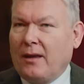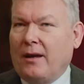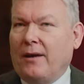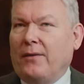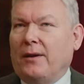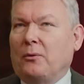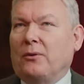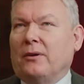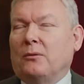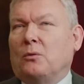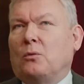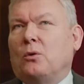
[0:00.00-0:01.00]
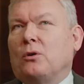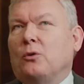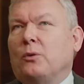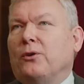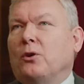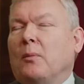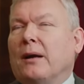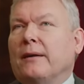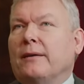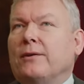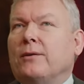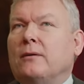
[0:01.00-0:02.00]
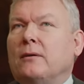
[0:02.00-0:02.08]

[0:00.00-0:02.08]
And they was like, well, what could we do about this?